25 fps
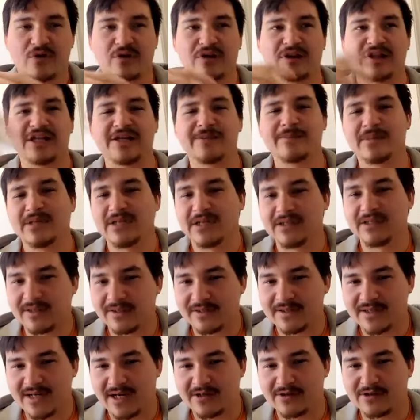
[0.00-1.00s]
or limited to
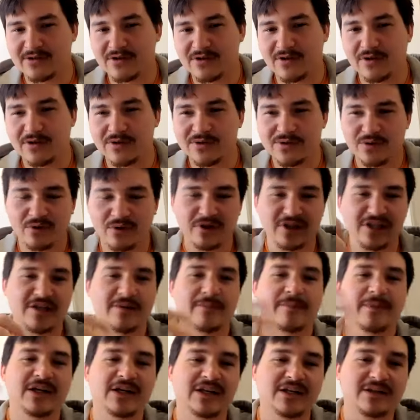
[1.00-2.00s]
tunnels, or
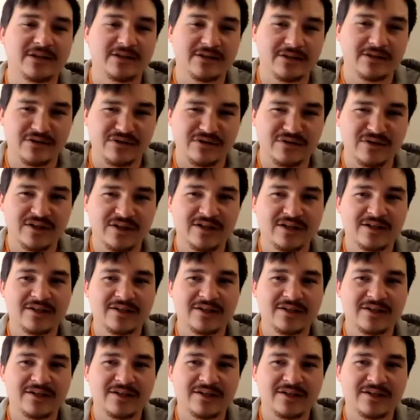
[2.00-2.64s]
limited to